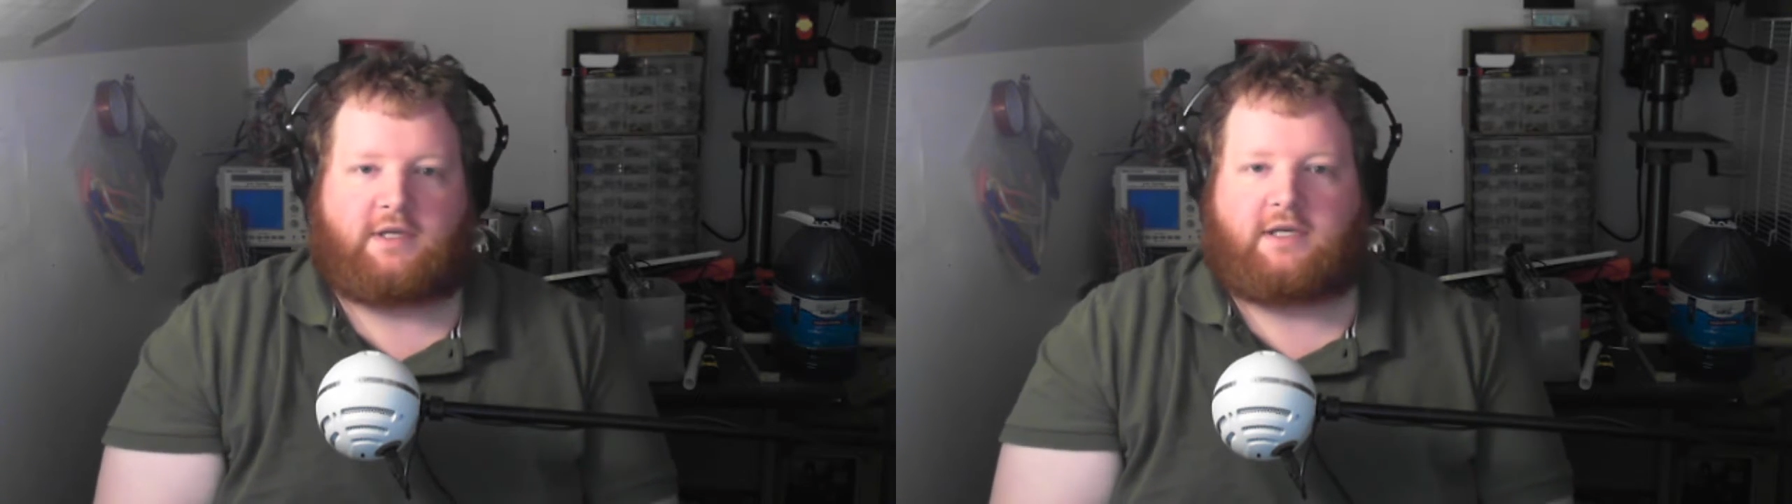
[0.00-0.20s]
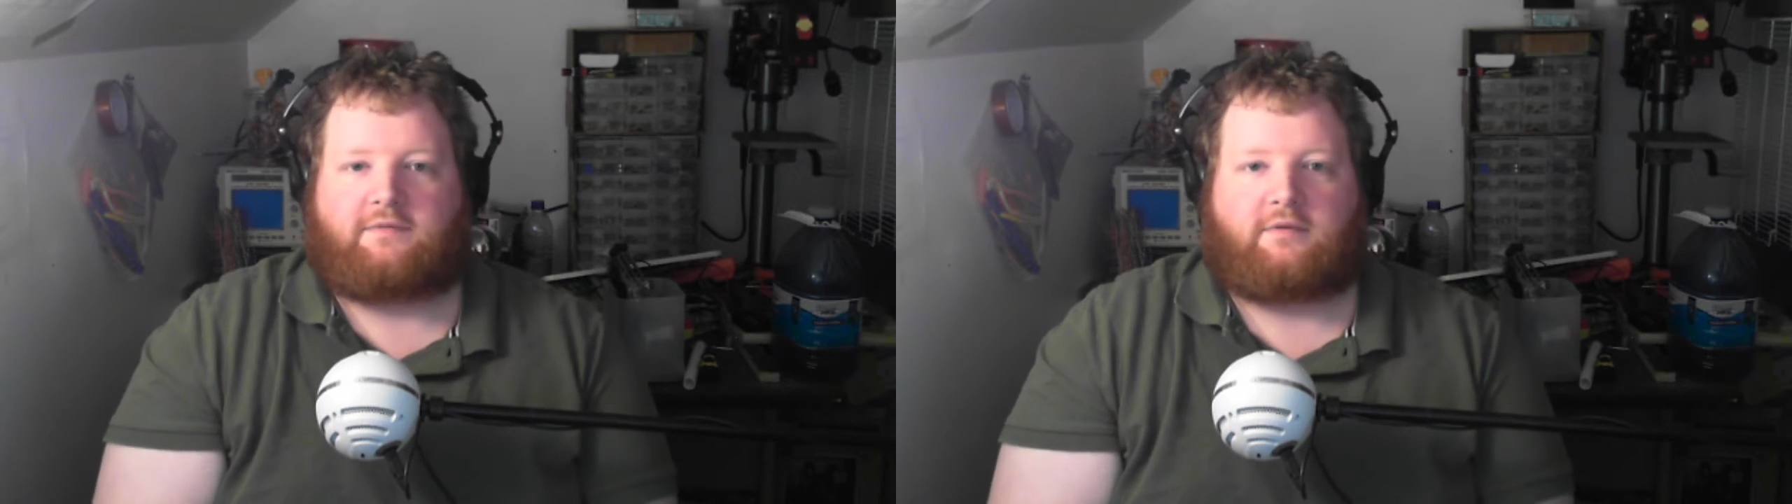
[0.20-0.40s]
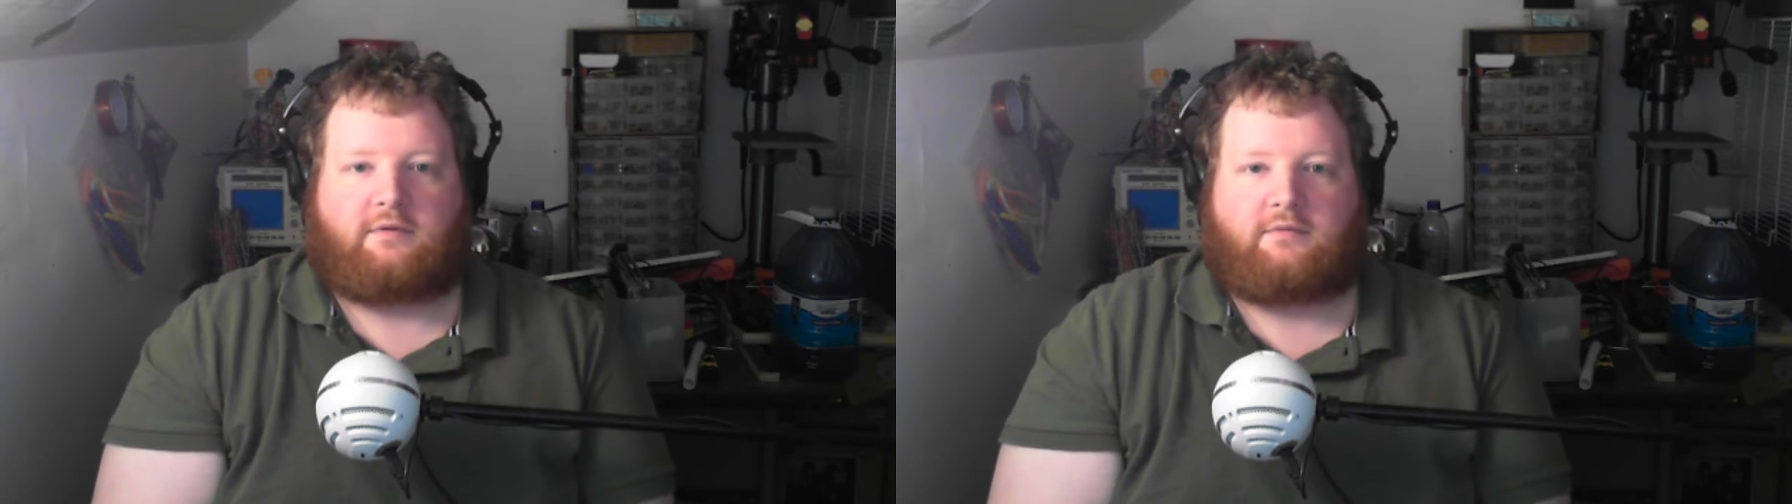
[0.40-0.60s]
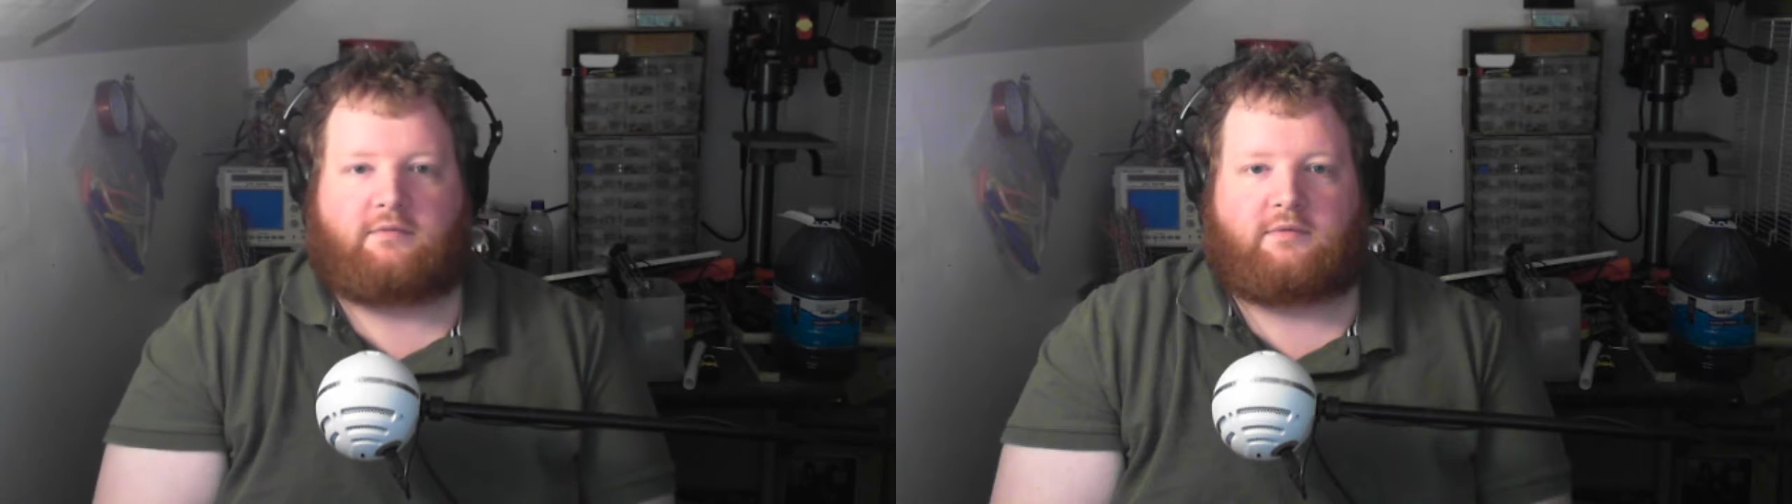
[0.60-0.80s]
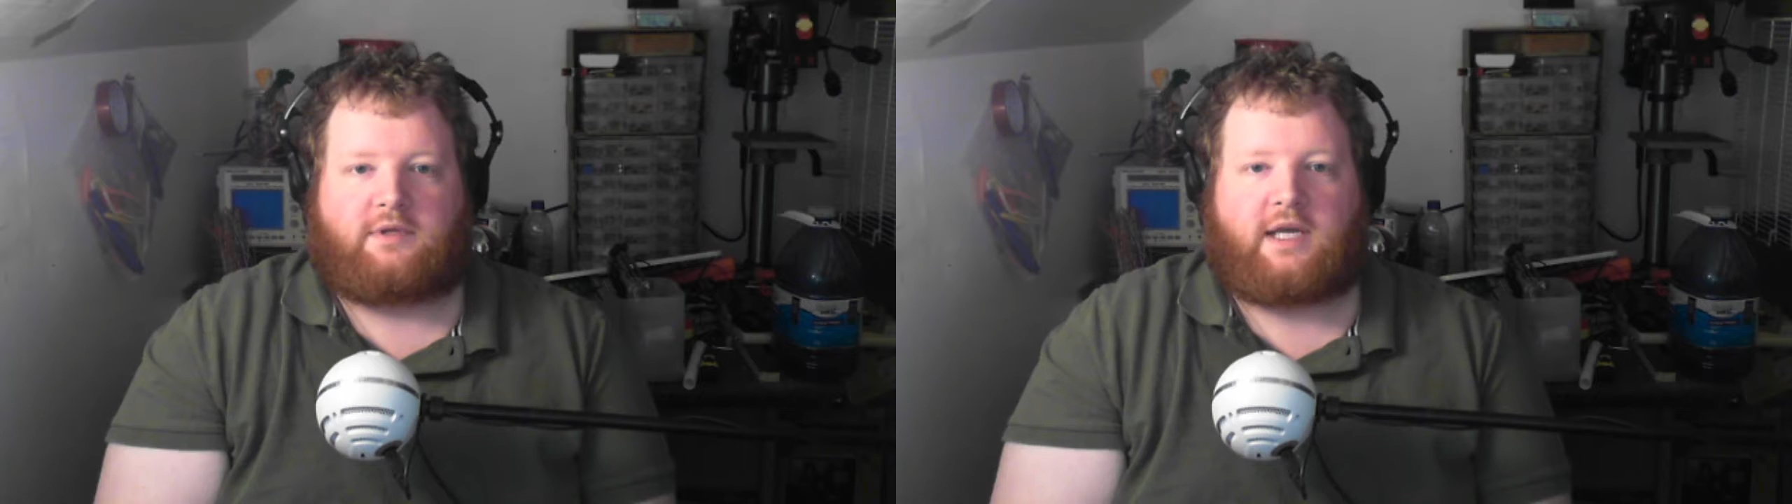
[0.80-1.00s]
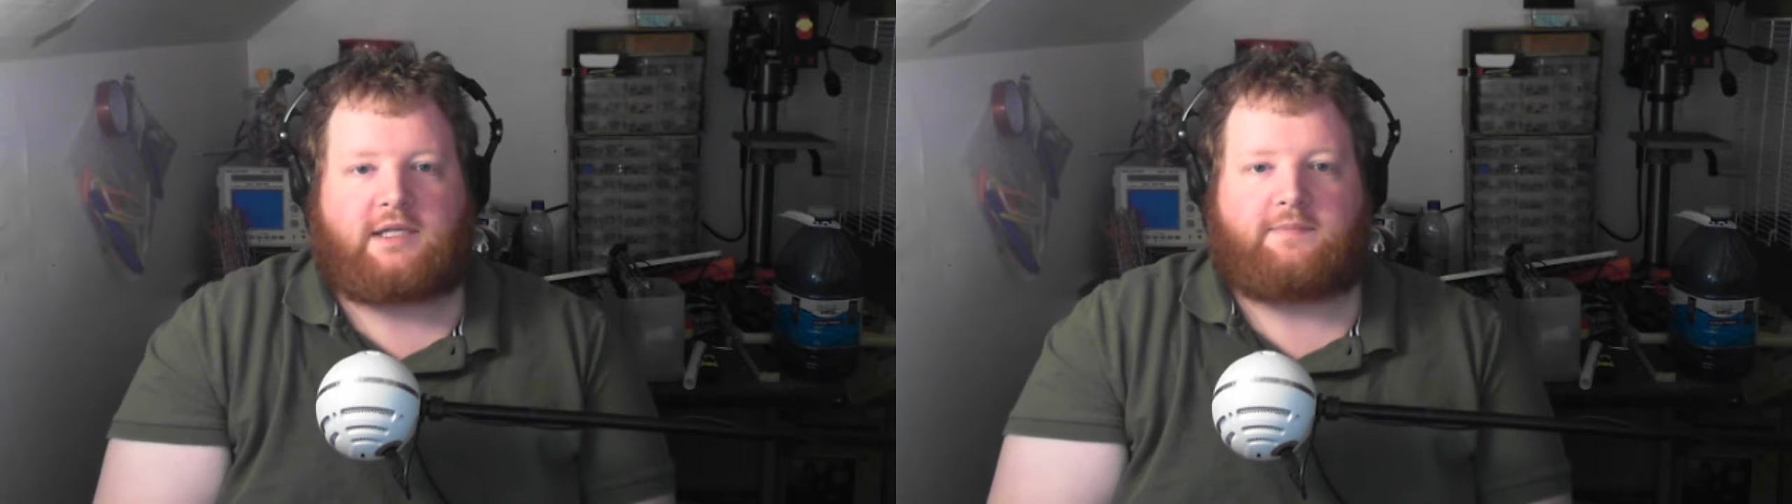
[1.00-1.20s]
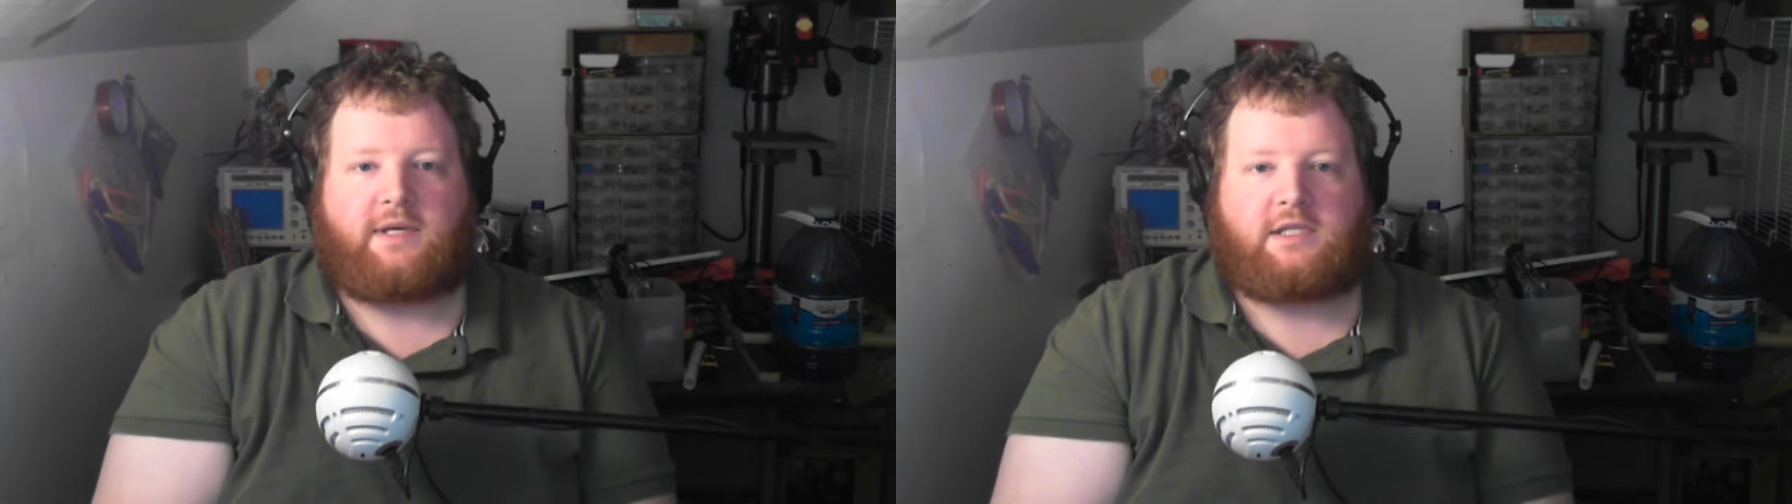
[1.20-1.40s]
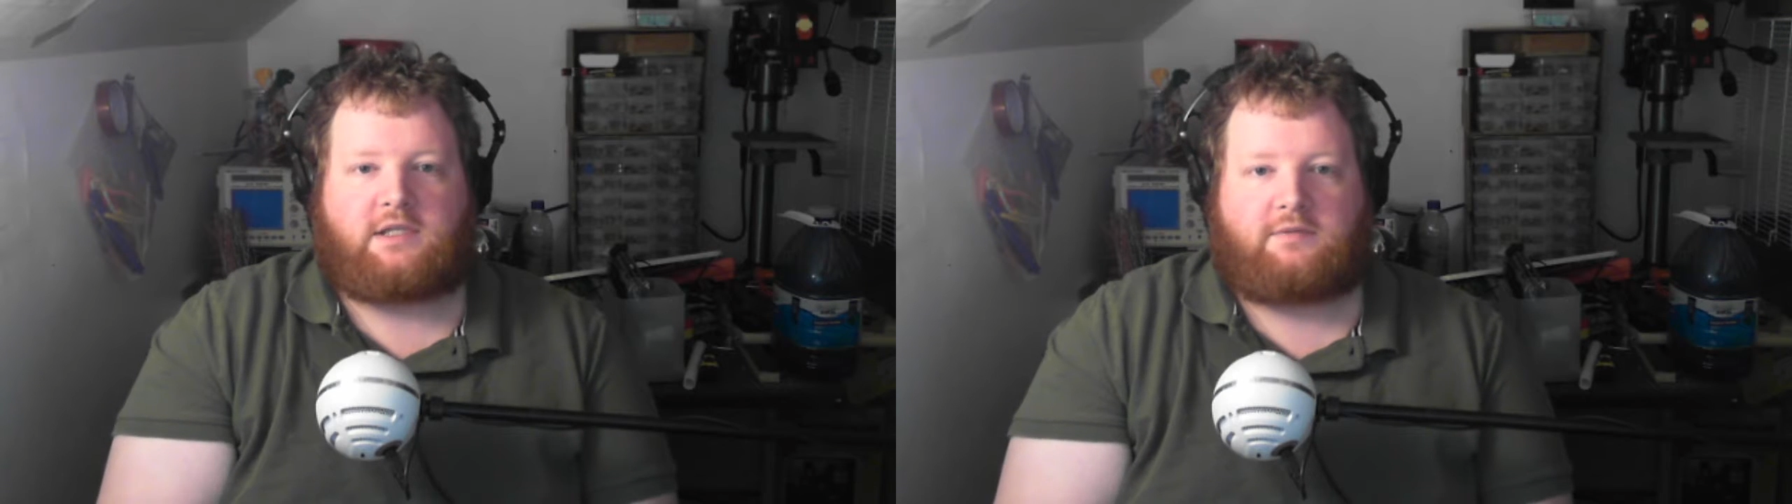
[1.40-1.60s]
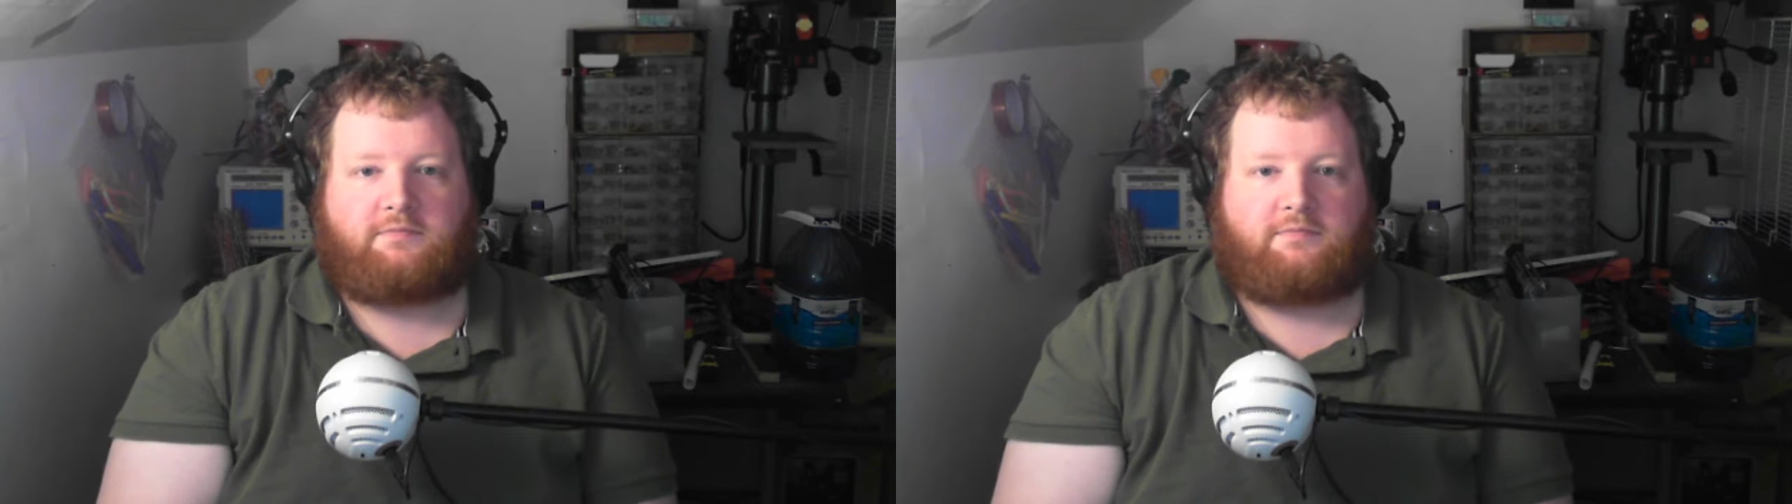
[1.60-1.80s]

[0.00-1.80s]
different data pins,